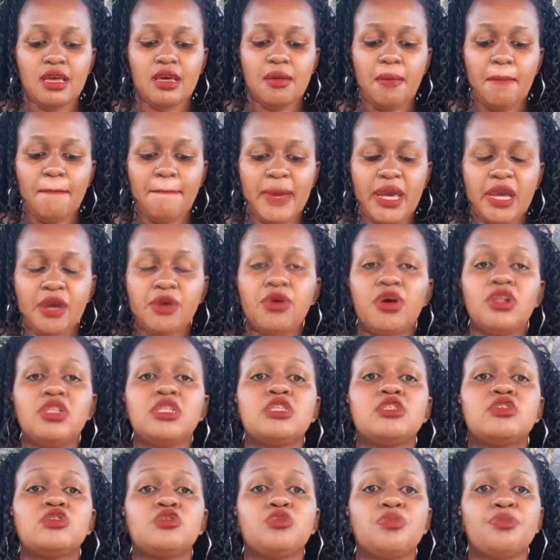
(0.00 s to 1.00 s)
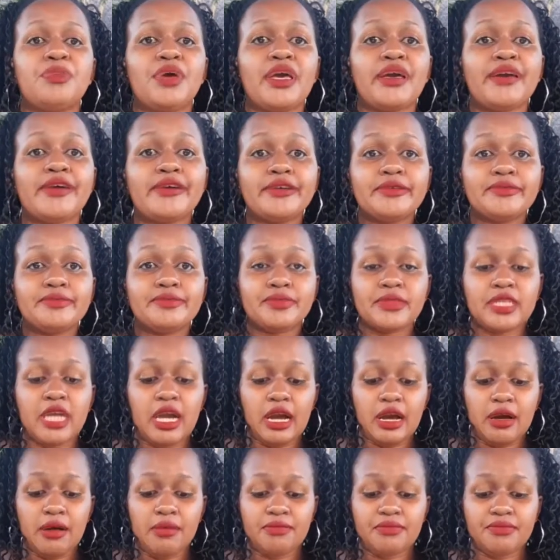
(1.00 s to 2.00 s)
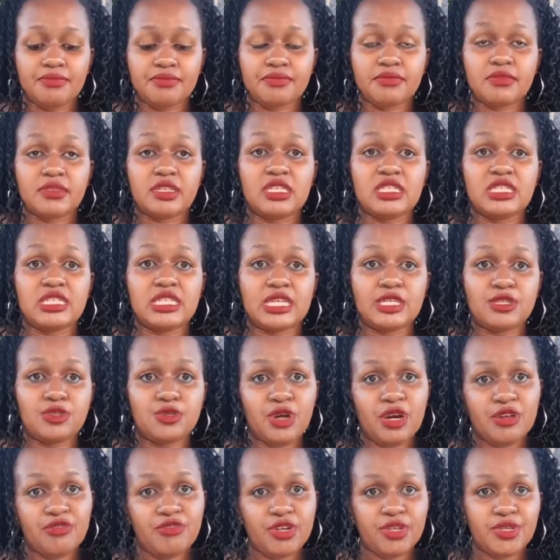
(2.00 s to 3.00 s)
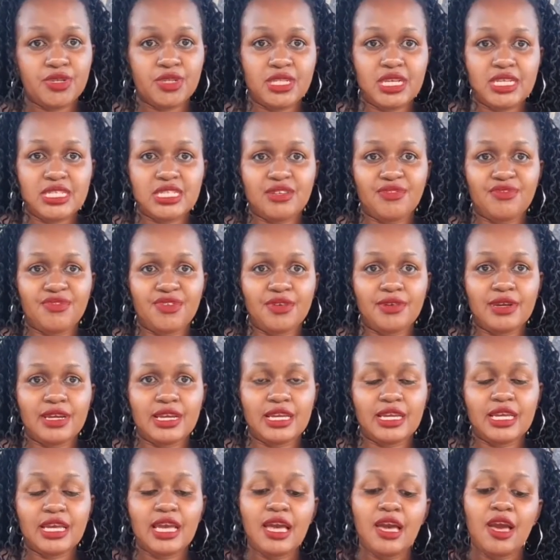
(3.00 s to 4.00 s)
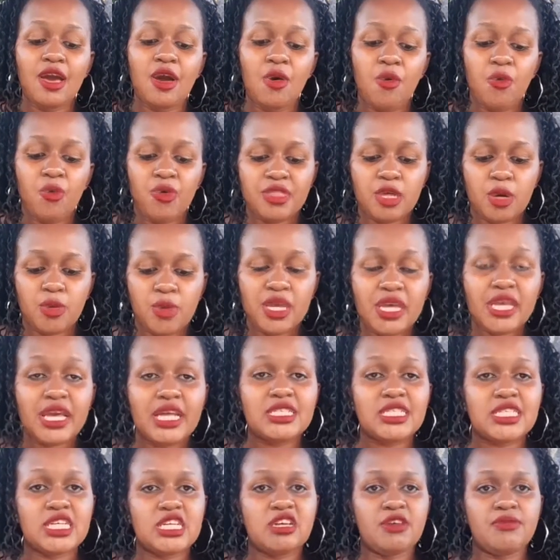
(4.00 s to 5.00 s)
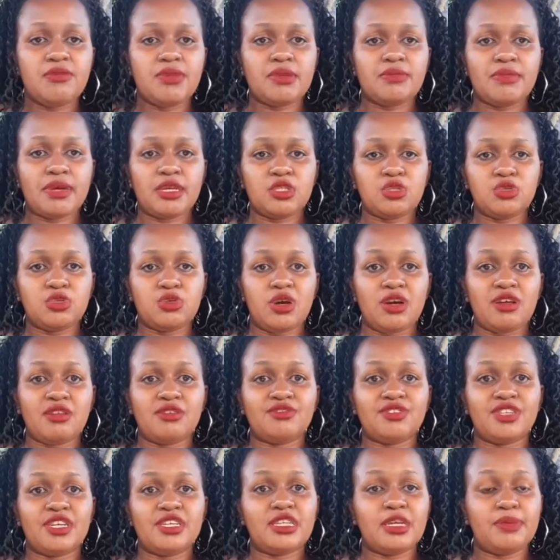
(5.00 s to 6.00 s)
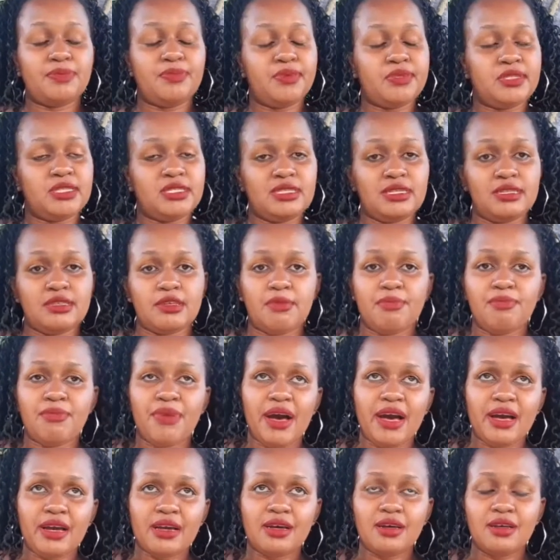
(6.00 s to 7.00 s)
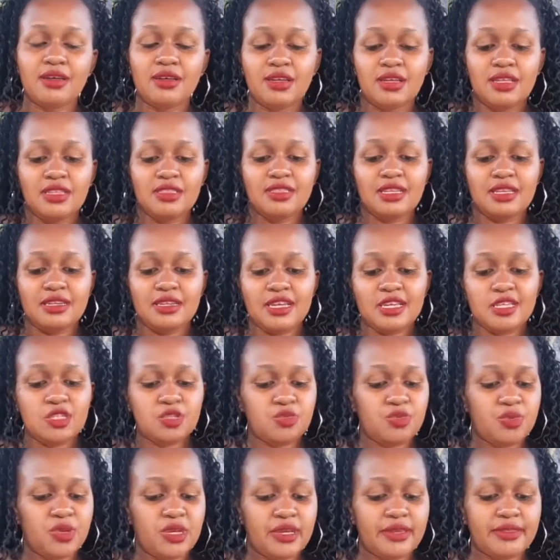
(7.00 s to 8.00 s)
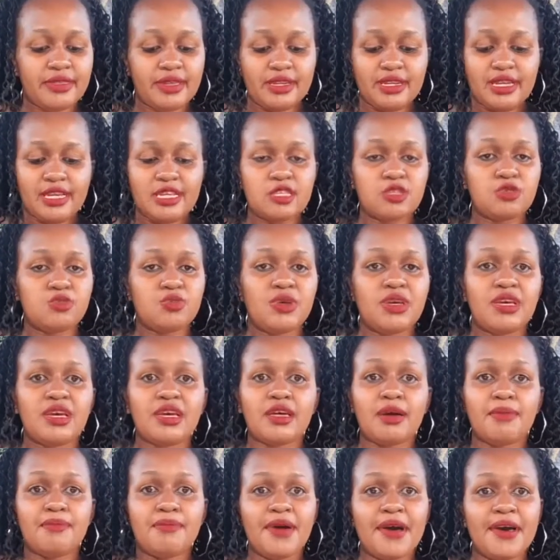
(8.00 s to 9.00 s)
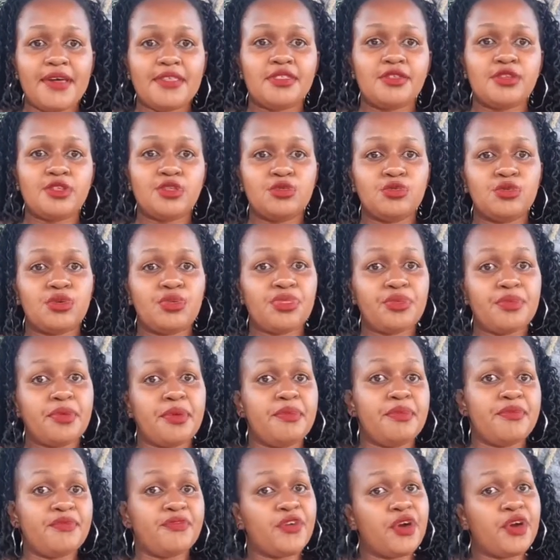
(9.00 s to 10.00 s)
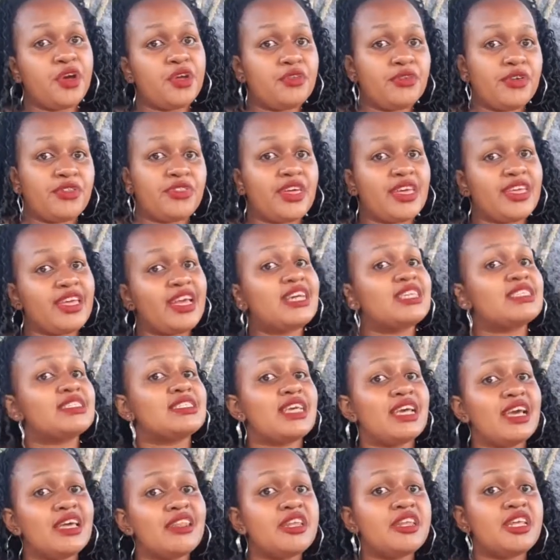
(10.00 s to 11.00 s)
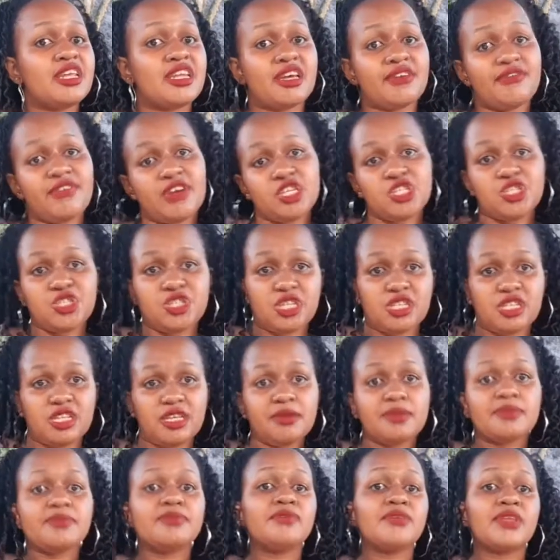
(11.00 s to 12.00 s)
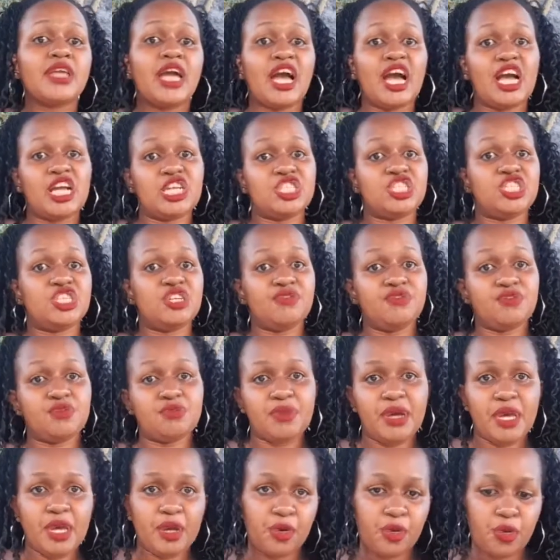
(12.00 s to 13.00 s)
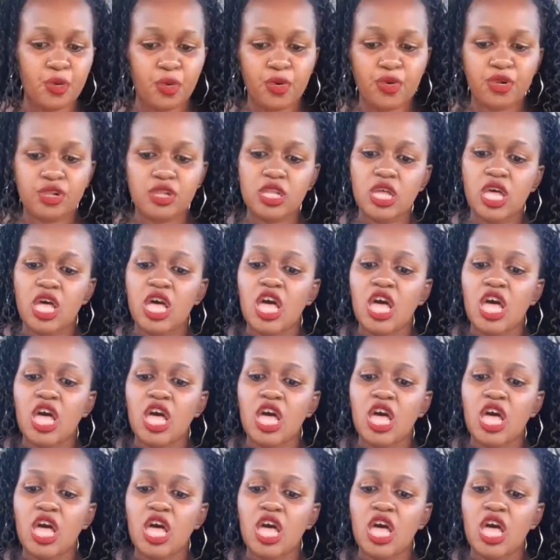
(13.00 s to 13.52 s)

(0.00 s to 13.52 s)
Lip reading: my goal is to make say $200 every week. When the week ends and I made my 200, I put it in the bank. The next week, a month, 2, 3, before you know it, the year has ended and I've actually achieved my goal.